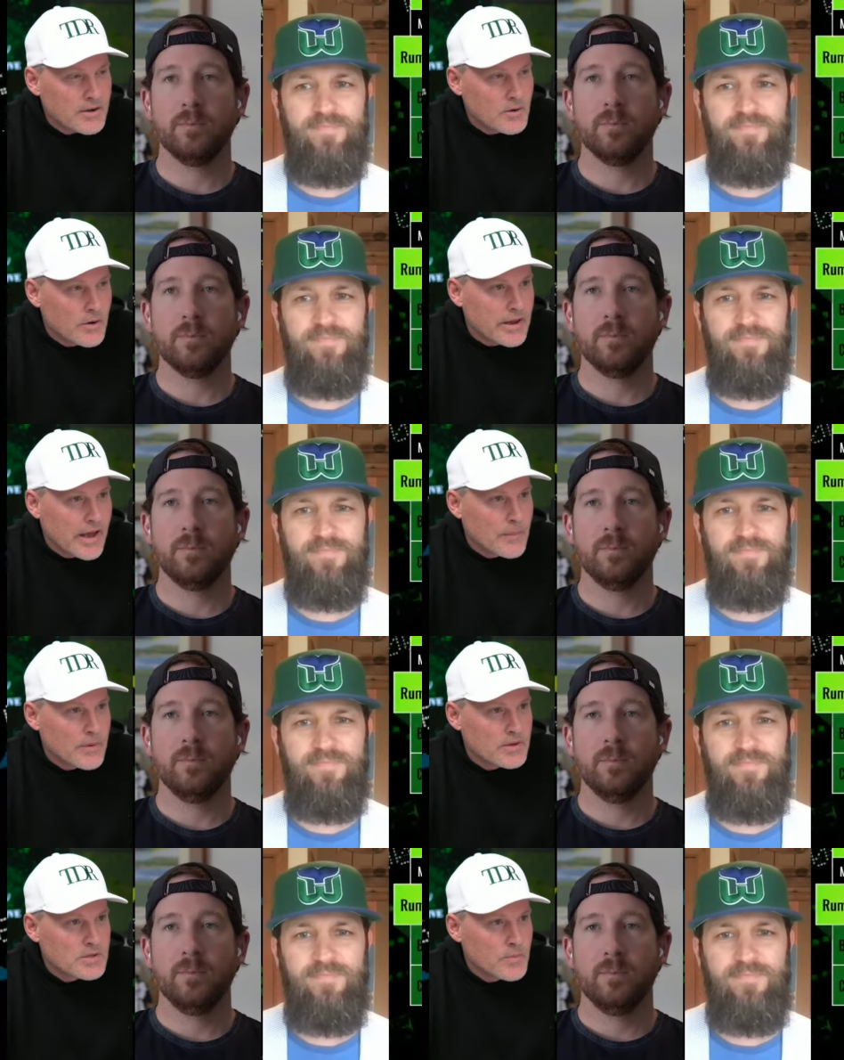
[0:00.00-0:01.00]
Speaker 1: going to
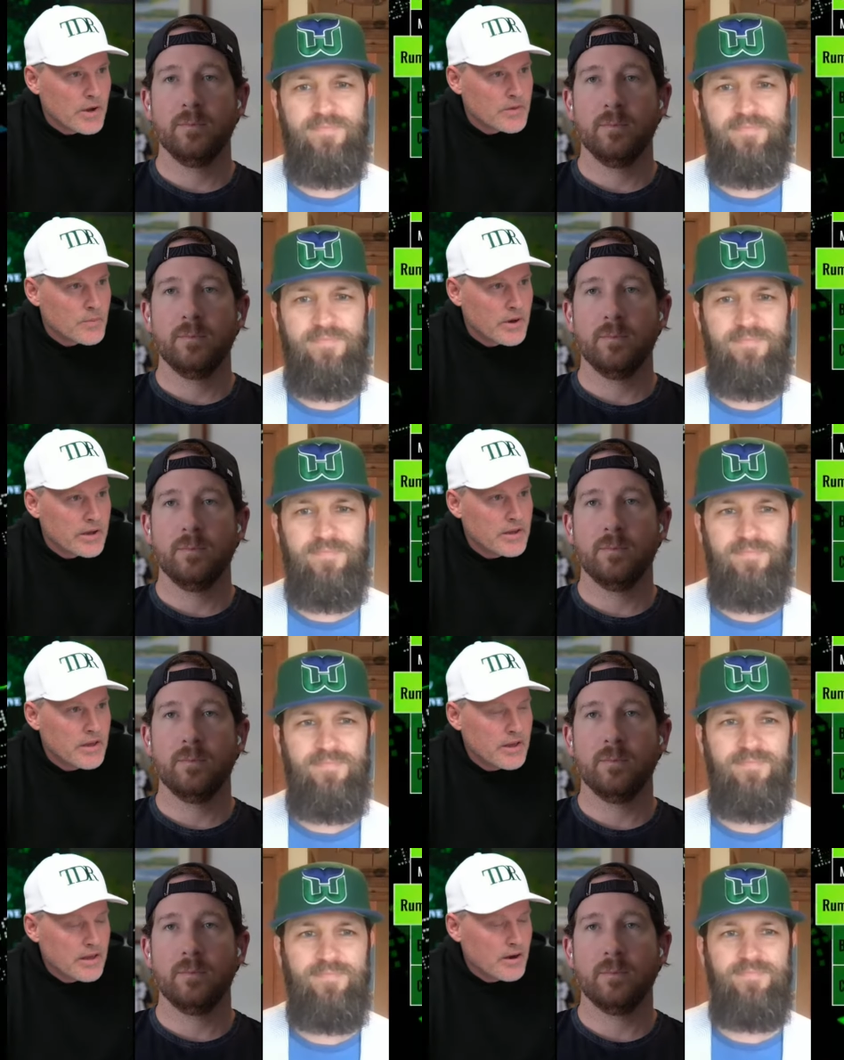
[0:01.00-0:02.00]
happen this month. But
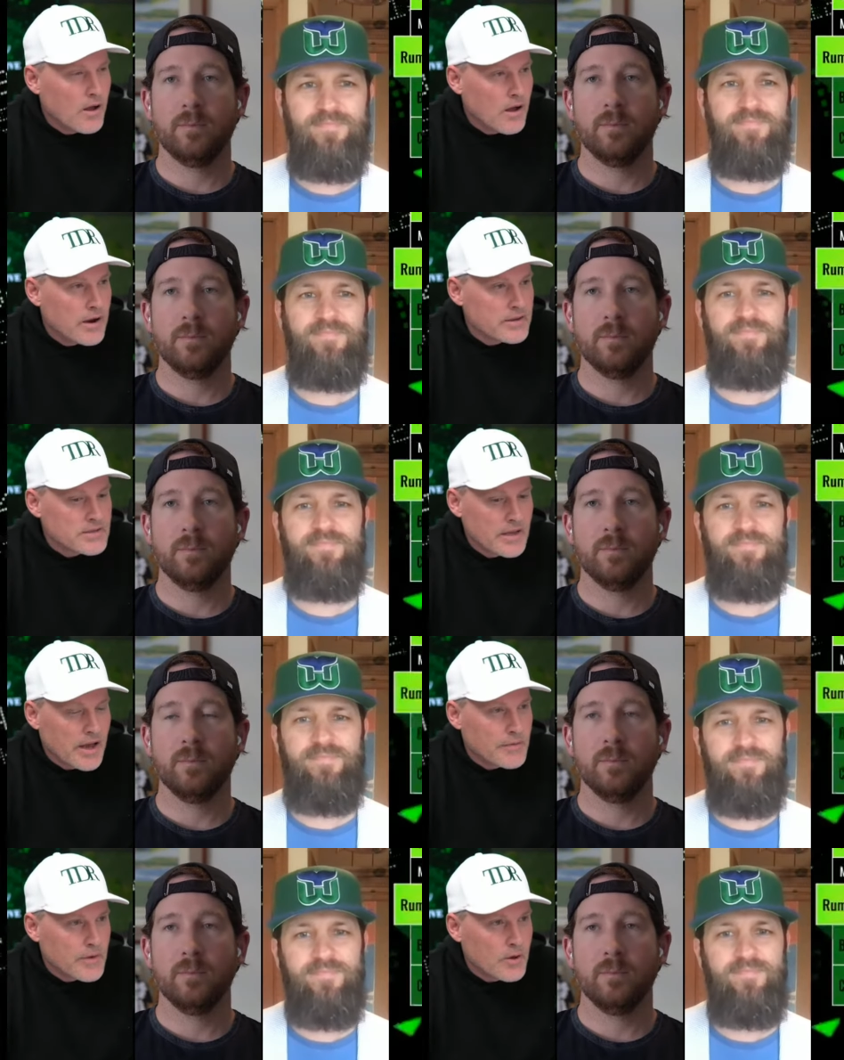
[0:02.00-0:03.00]
in all honesty,
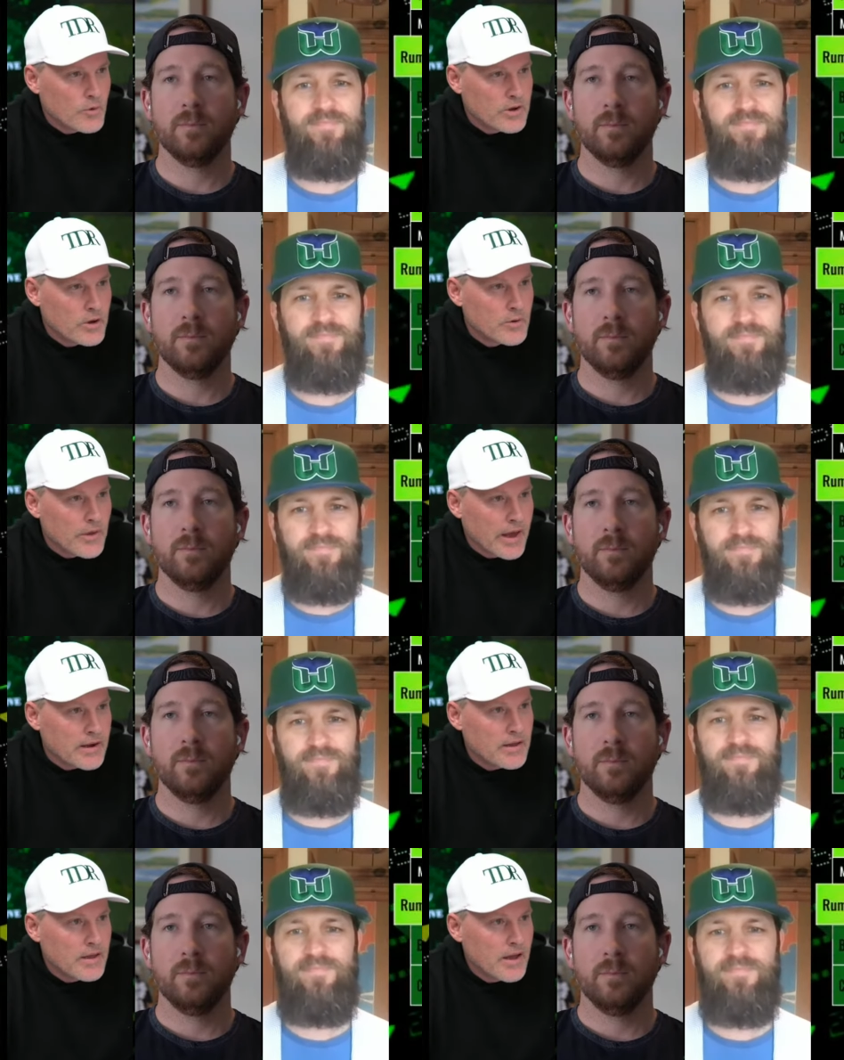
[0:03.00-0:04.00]
I think we knew
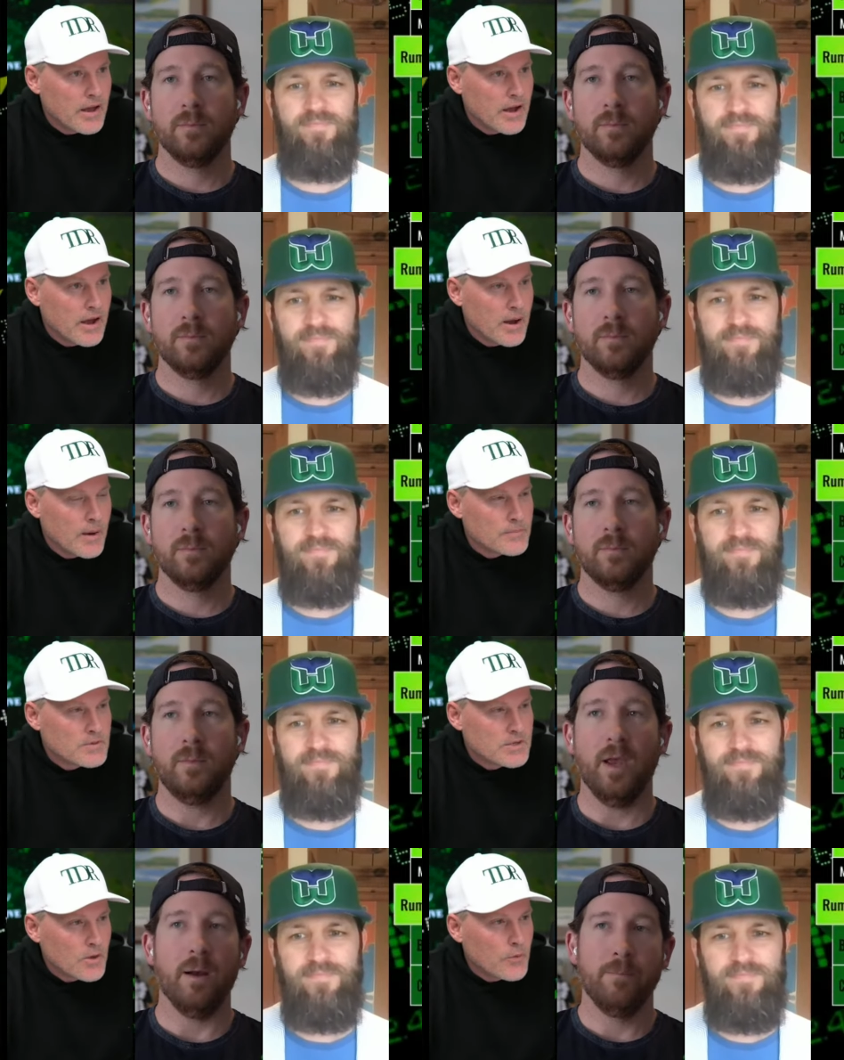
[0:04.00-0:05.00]
that. Um,
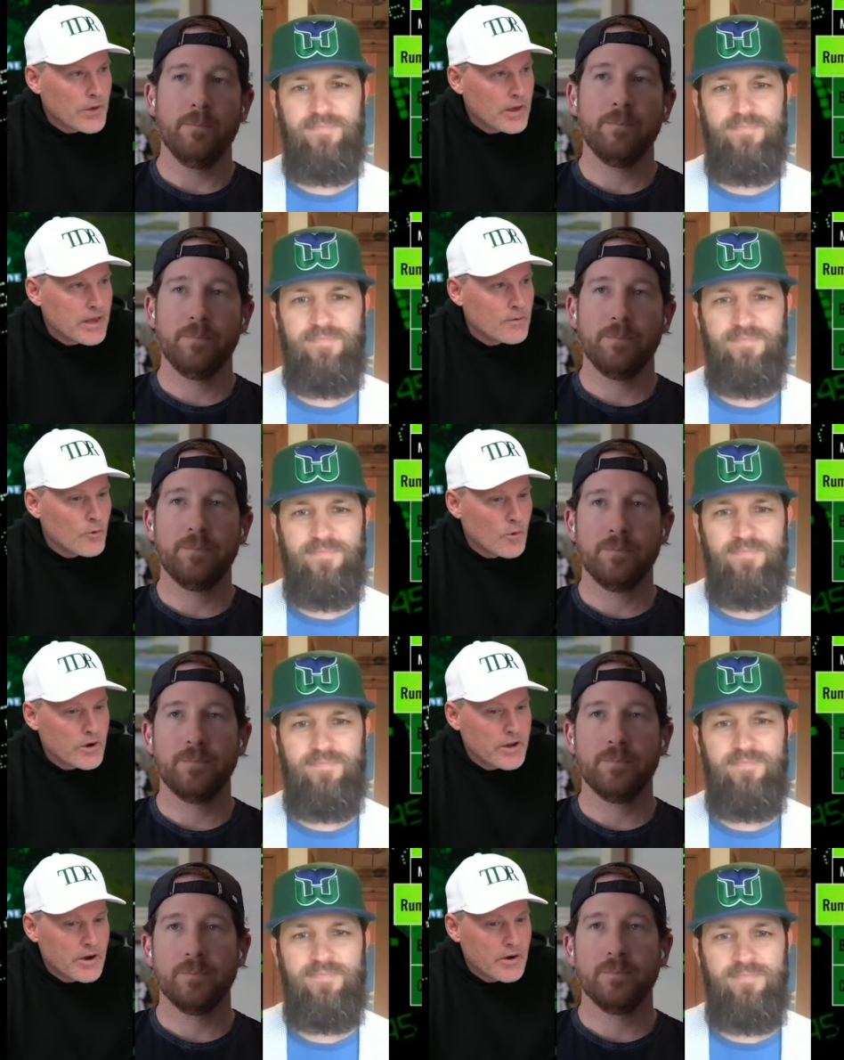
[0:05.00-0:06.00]
yeah. Still thinking and what
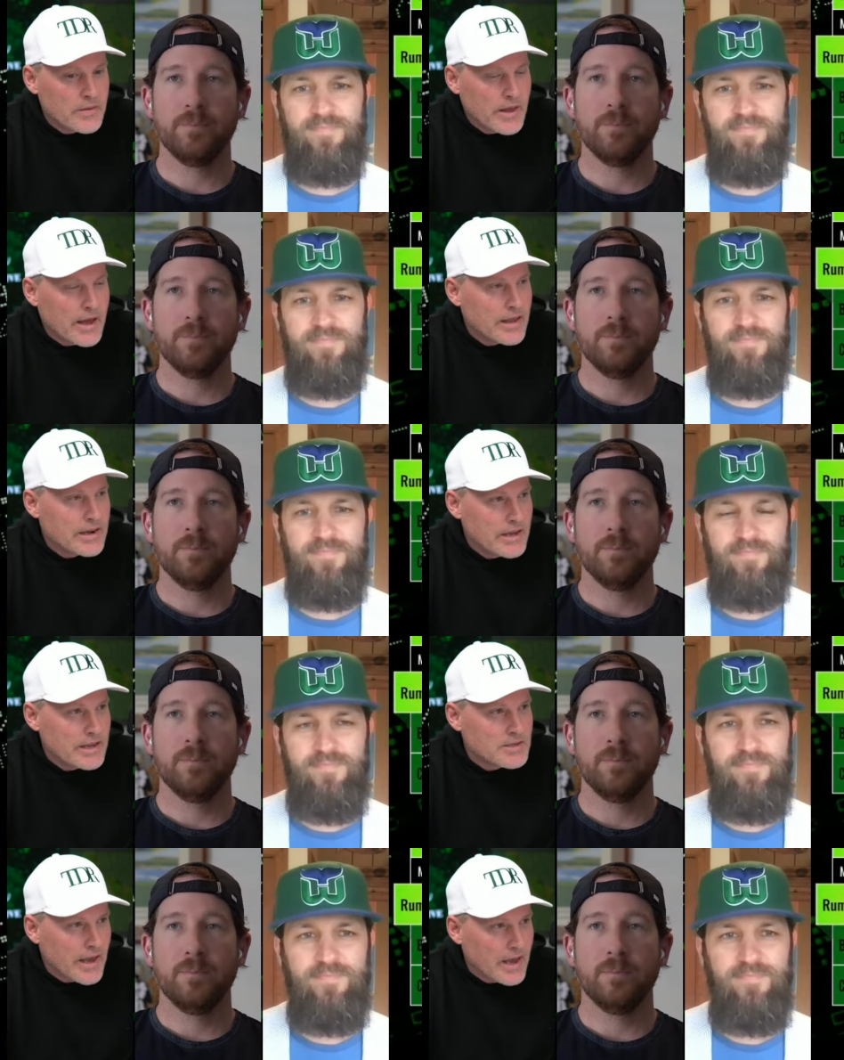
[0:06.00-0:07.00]
we're hearing that it
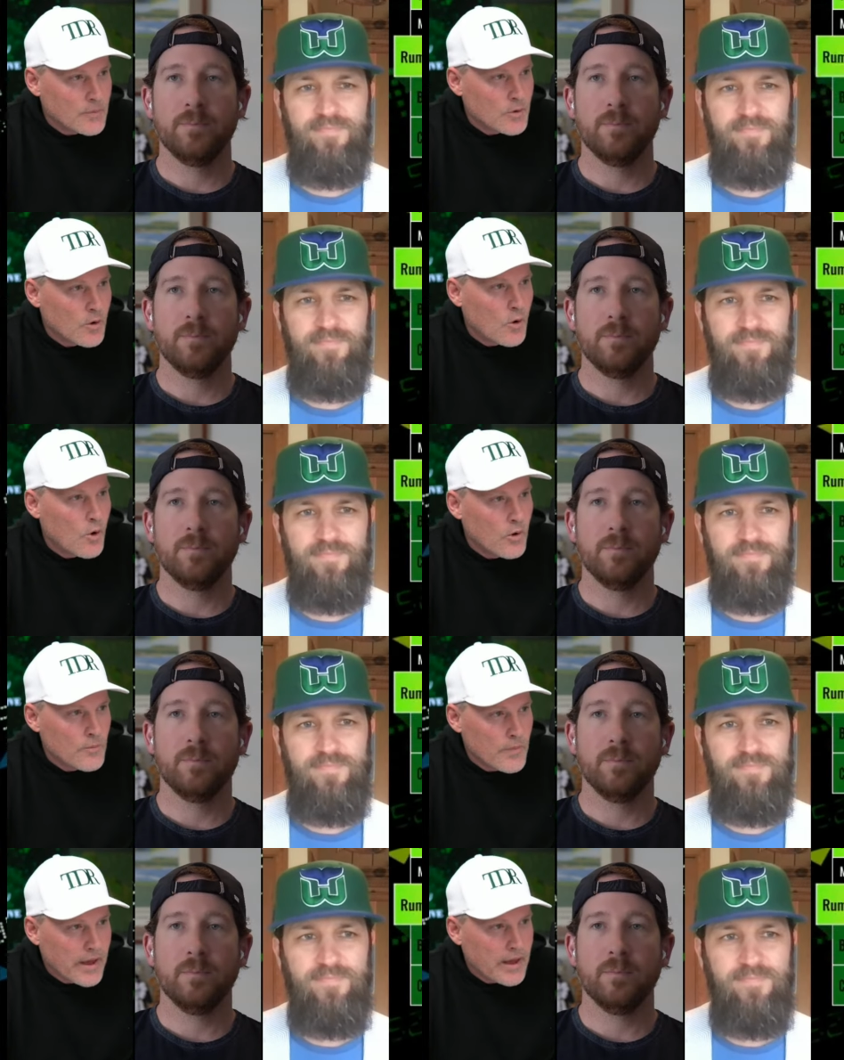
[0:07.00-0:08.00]
is April or
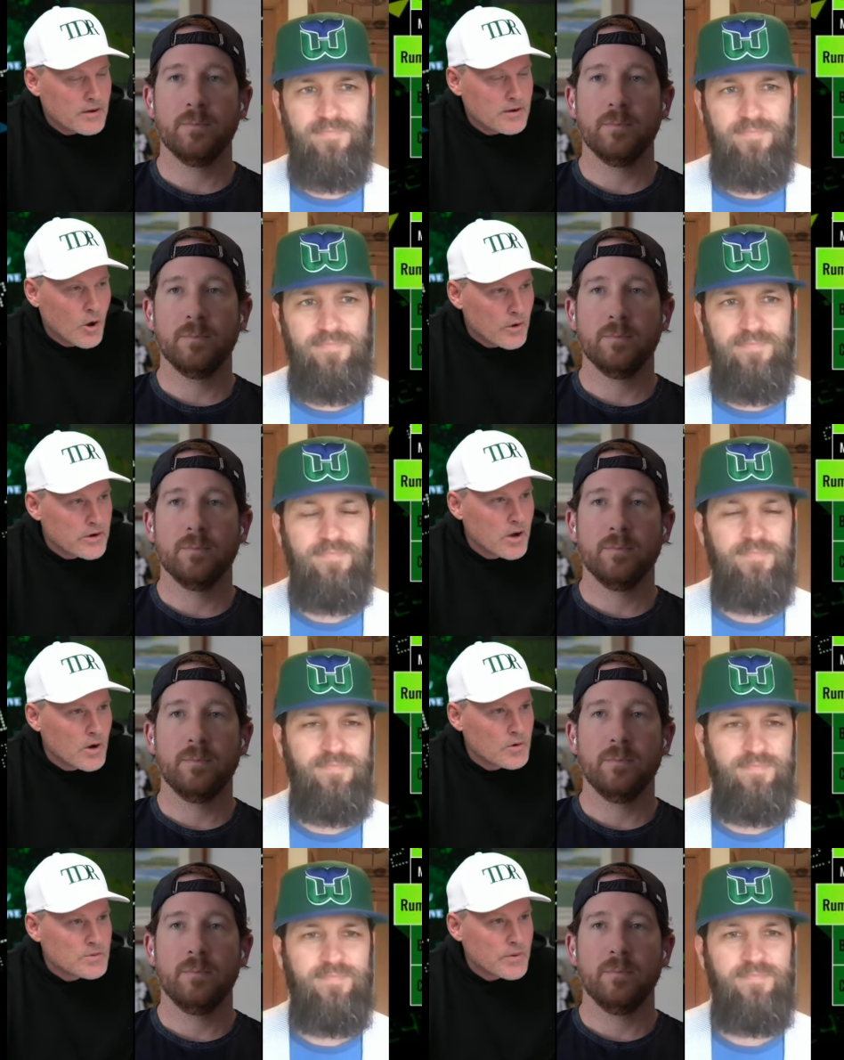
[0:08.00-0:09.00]
May. No one
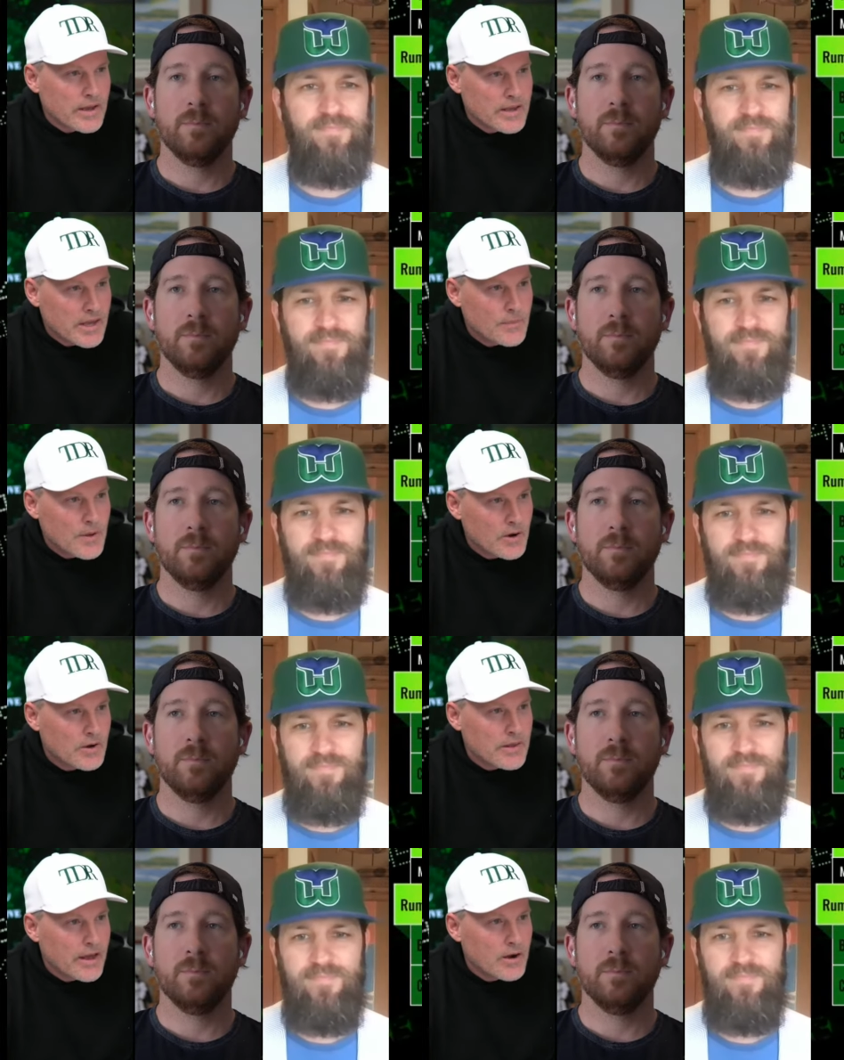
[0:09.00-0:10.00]
knows, but I keep hearing that